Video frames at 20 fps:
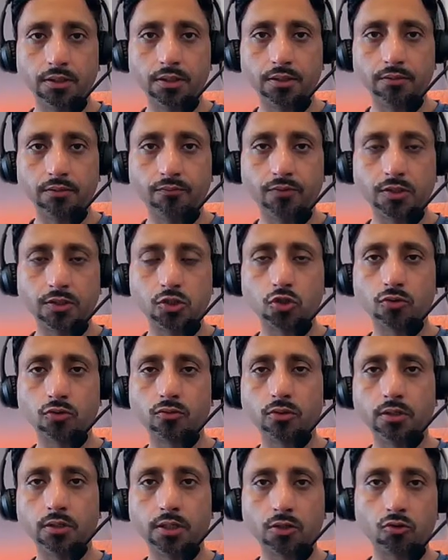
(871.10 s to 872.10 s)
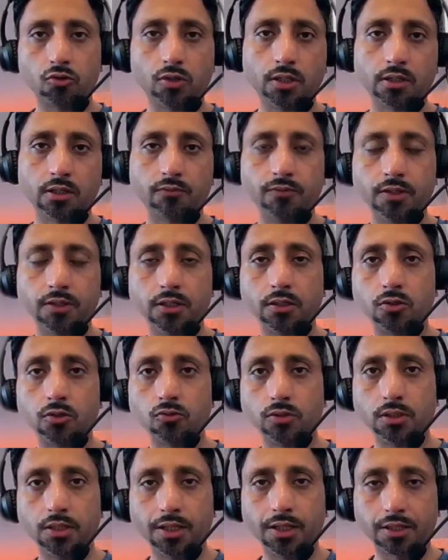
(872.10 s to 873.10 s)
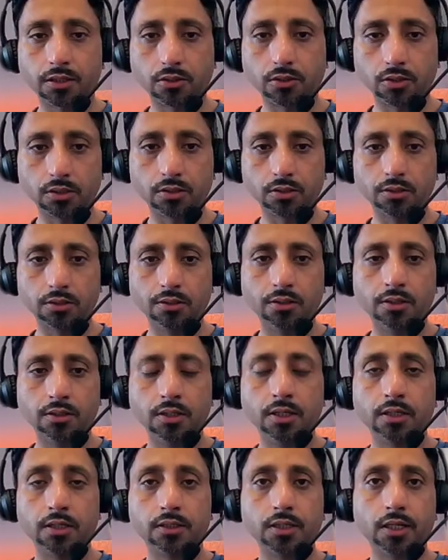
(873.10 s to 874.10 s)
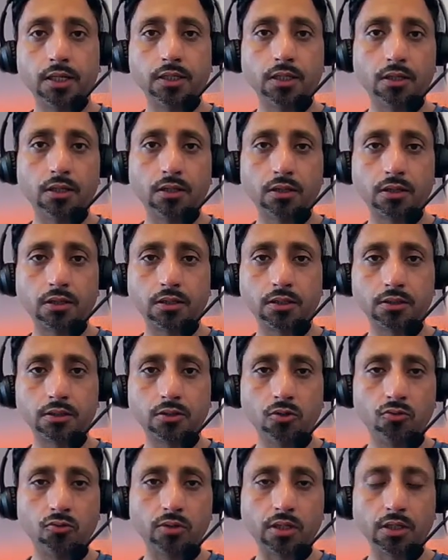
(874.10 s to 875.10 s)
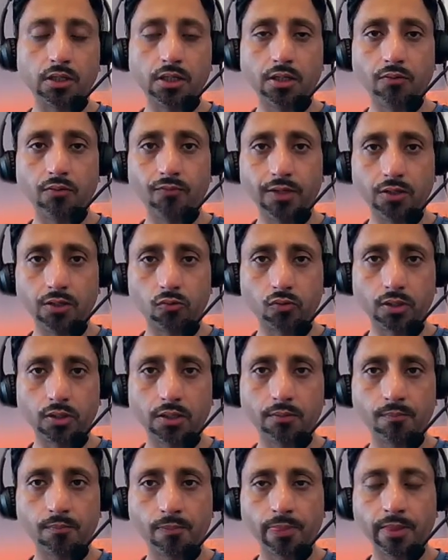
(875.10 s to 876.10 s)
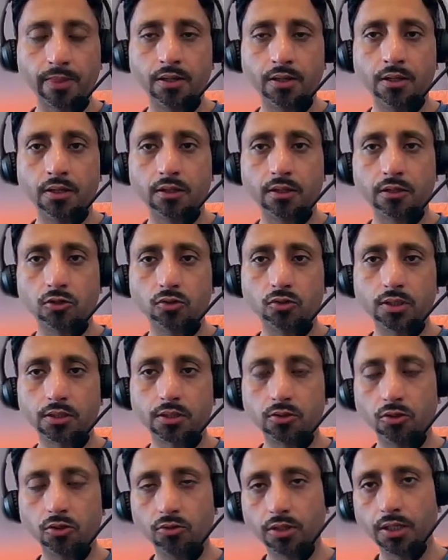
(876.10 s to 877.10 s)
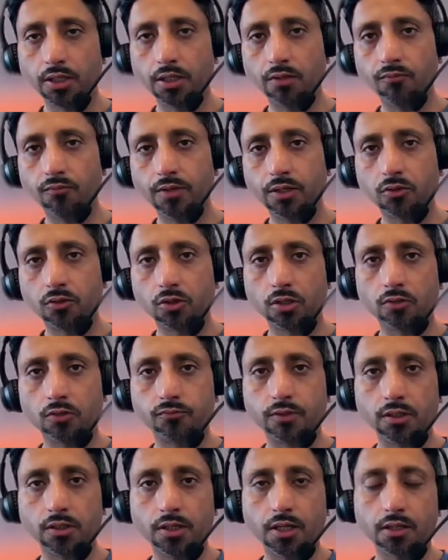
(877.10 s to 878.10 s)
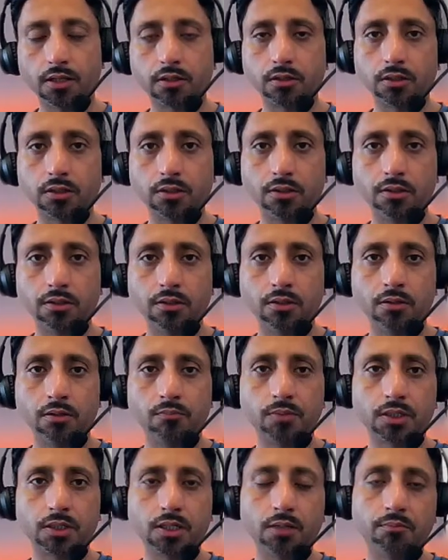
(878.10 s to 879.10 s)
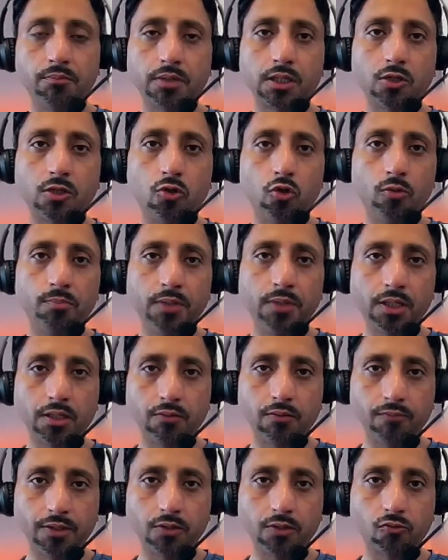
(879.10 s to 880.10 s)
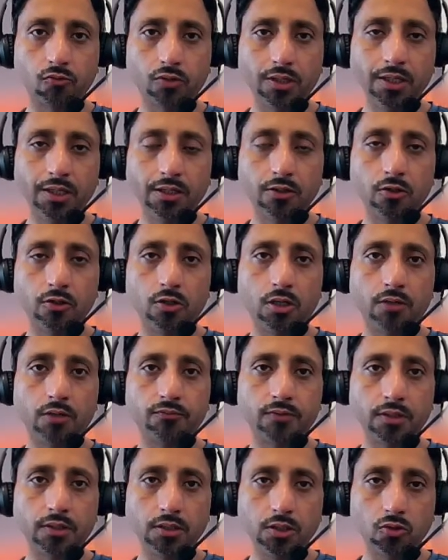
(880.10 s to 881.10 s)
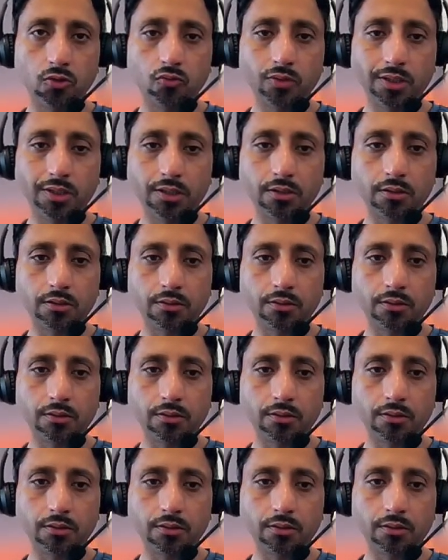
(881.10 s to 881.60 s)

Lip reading: which you're going to transfer to the next year, that is the closing inventory. So the closing inventory of the last year becomes the opening inventory of the new year.